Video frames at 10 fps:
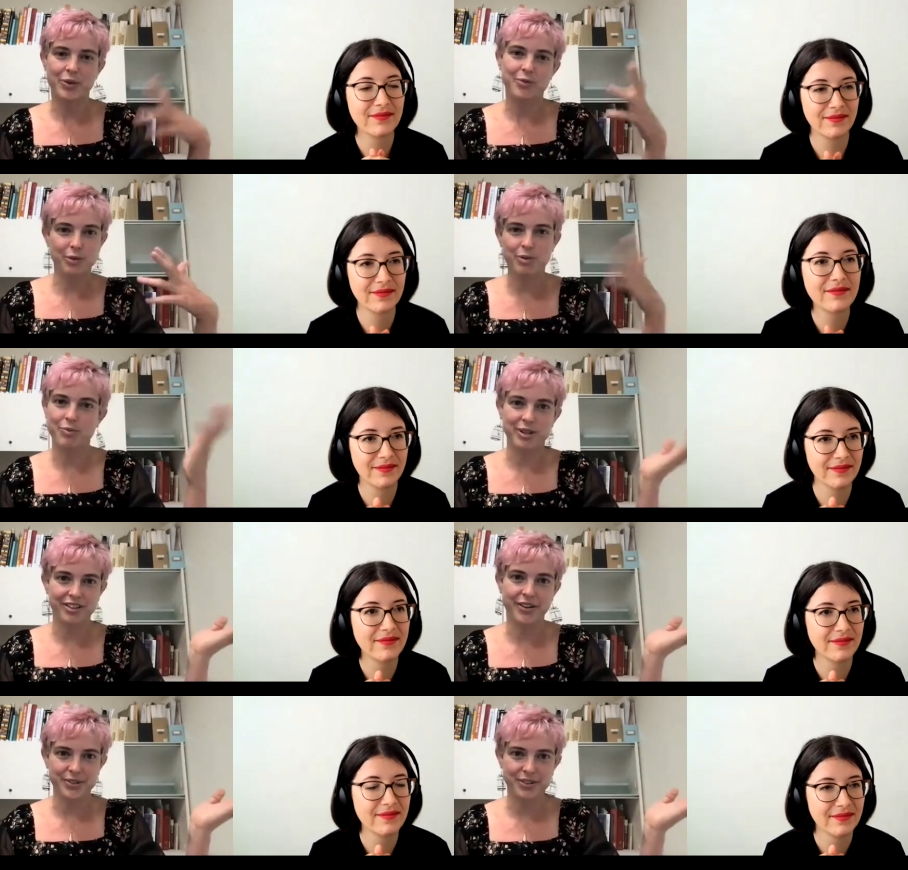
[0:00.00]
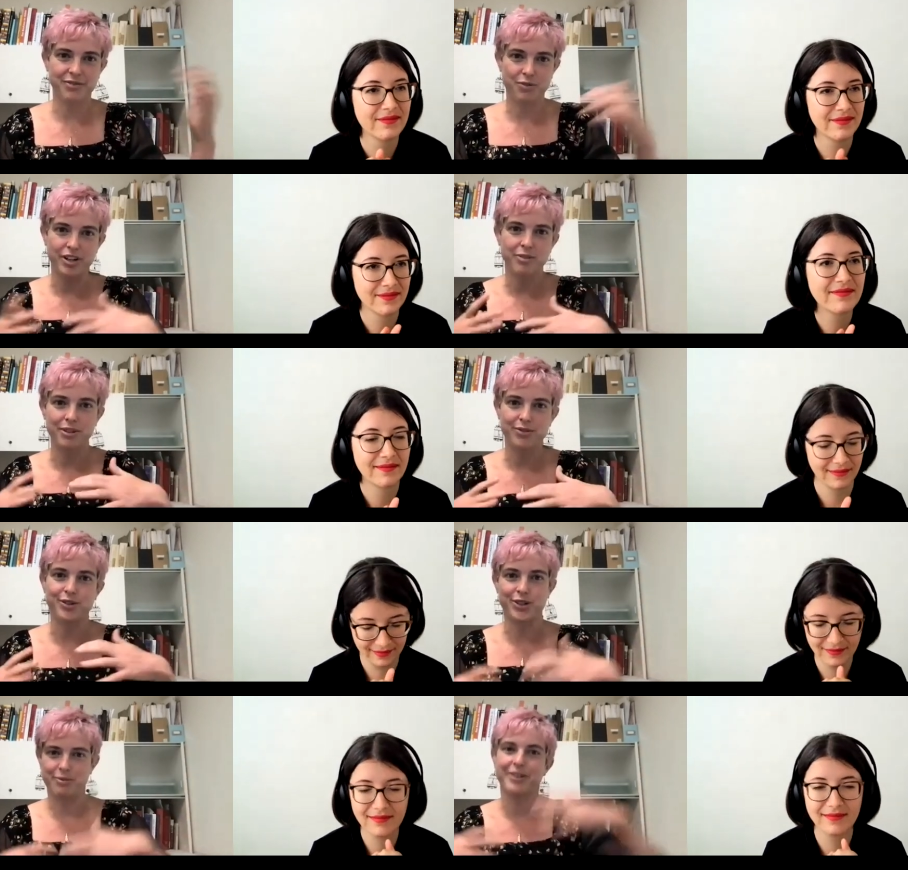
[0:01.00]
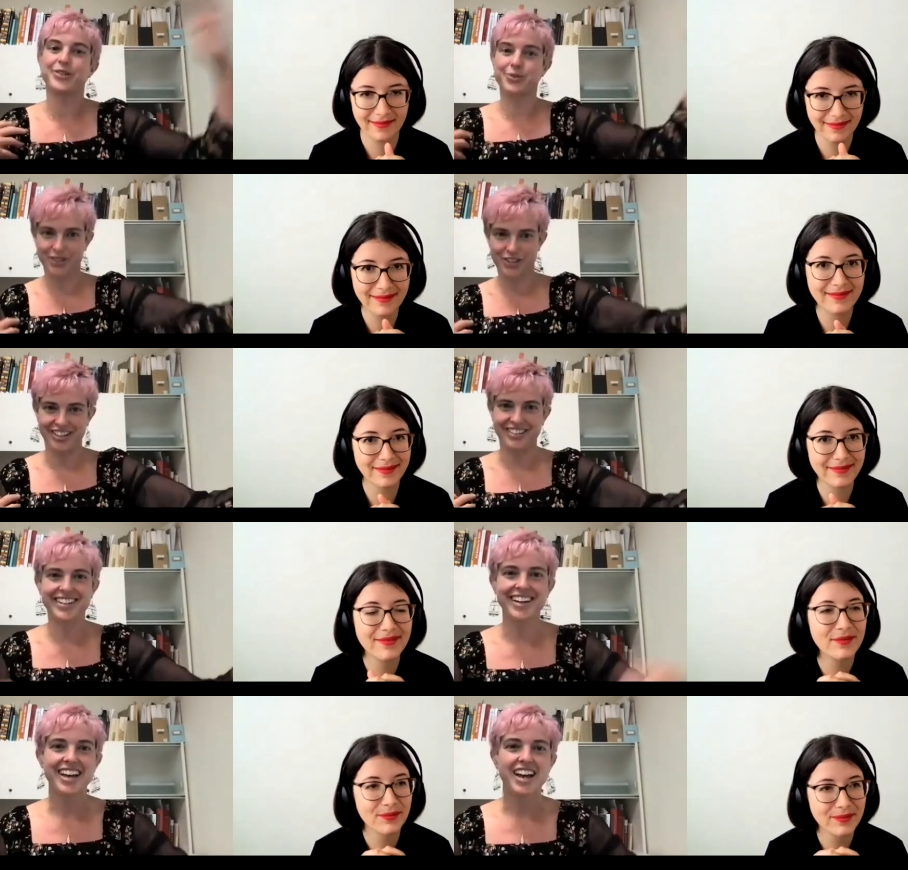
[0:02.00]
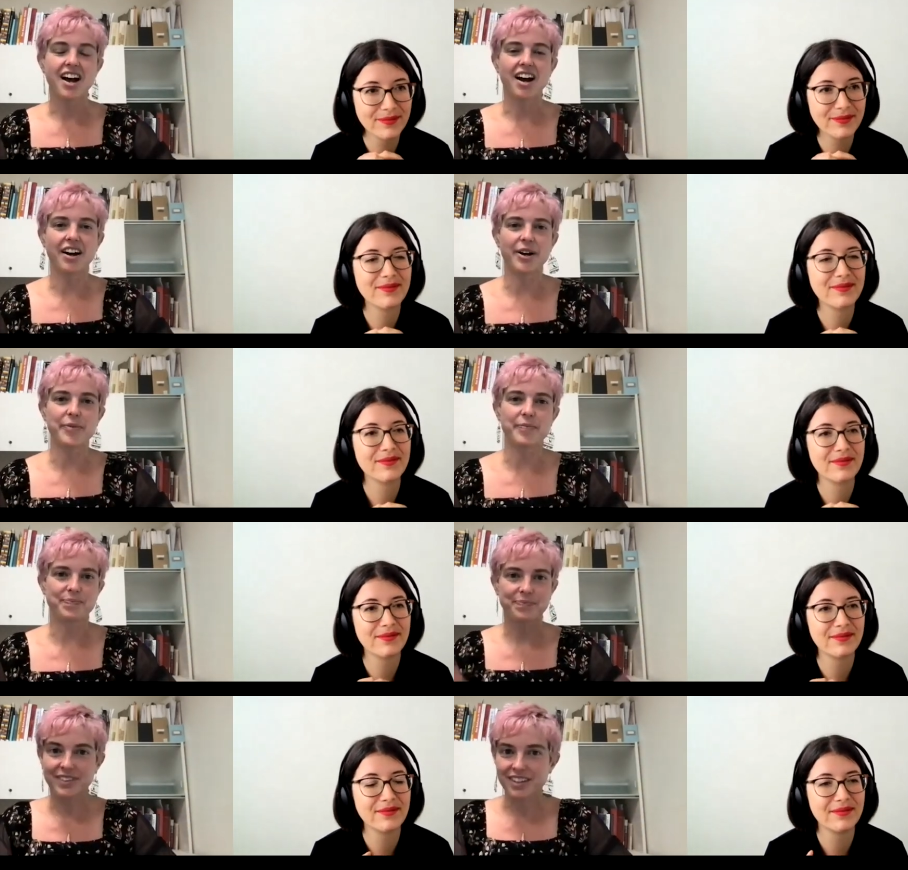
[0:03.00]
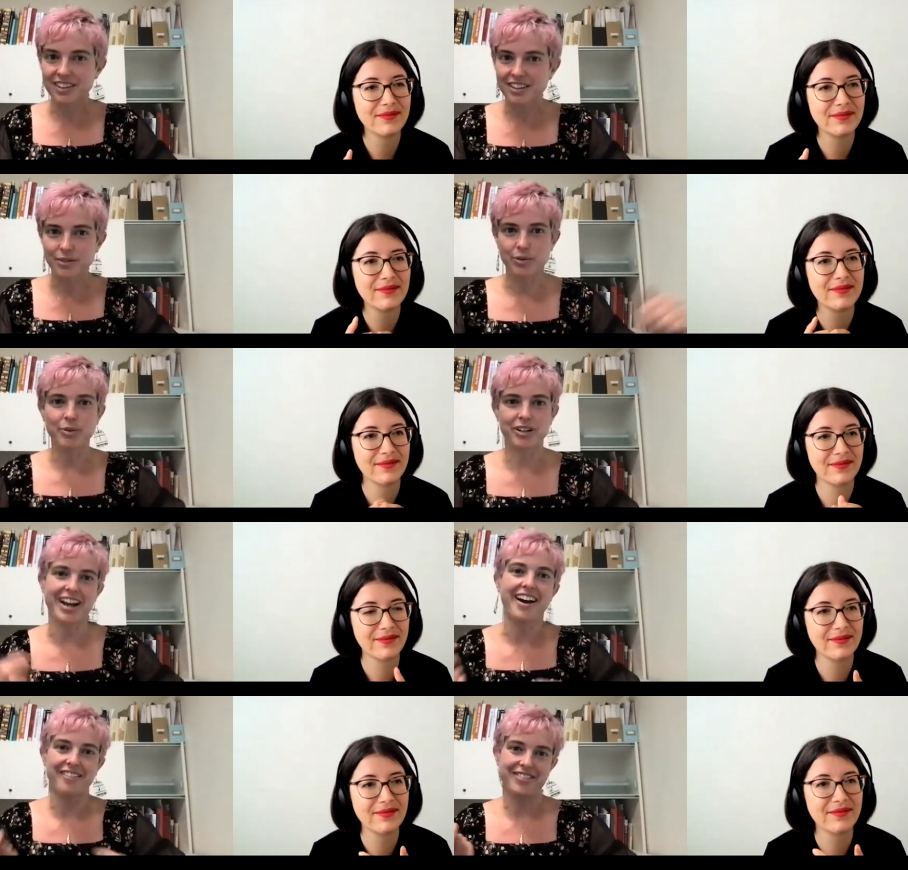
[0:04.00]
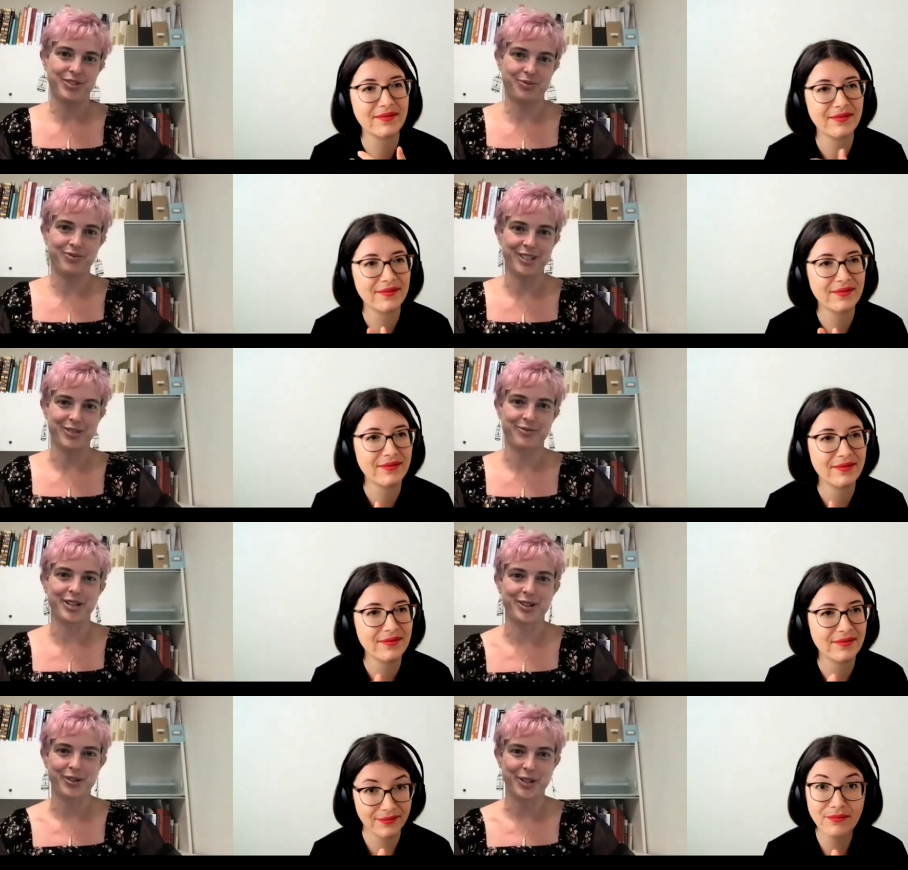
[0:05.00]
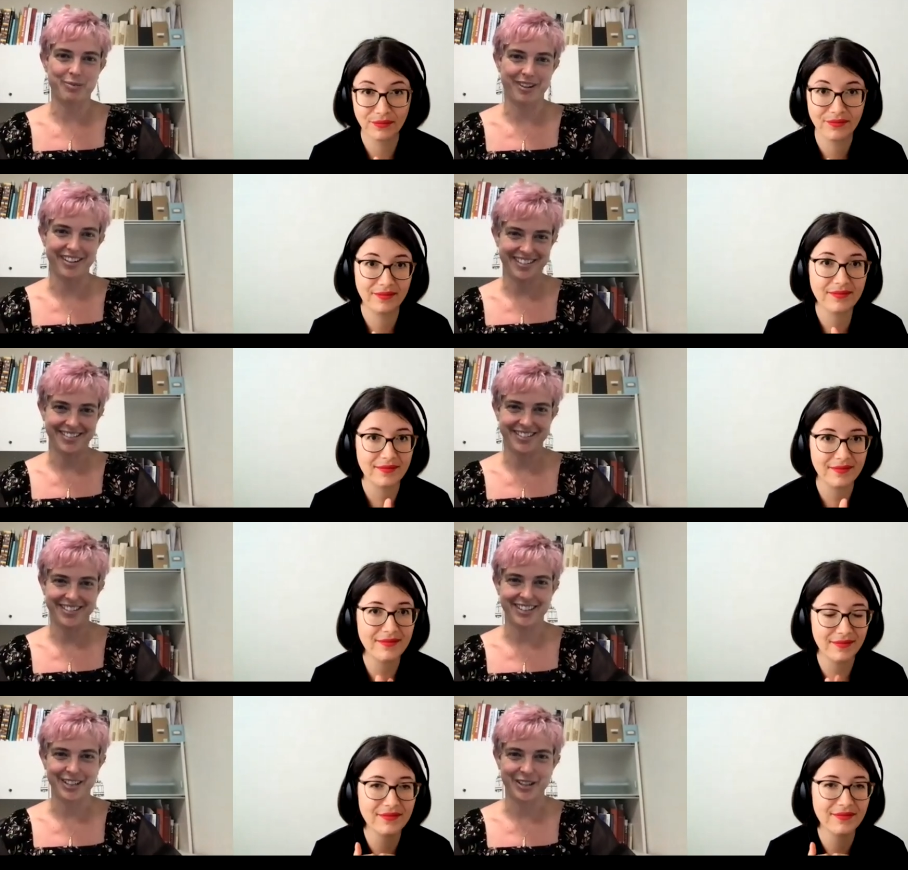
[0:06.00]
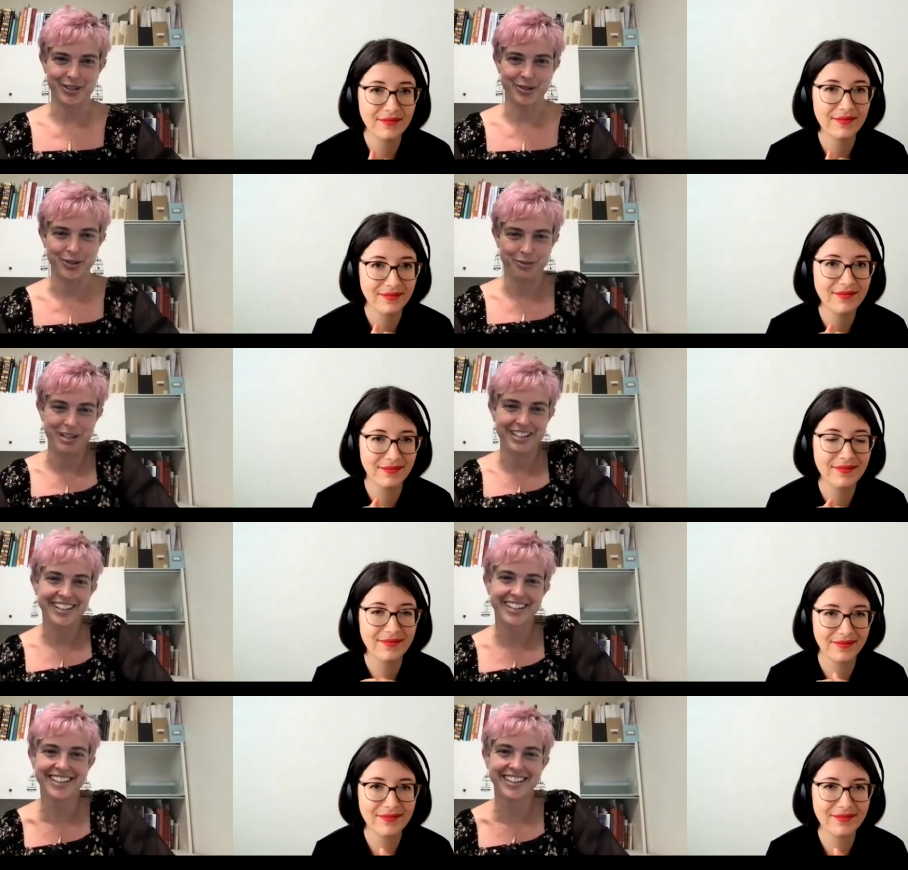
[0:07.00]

Speaker 1: from whom we also have quite a bit of correspondence with Černík. Um, we wouldn't have this this written correspondence you say like a social media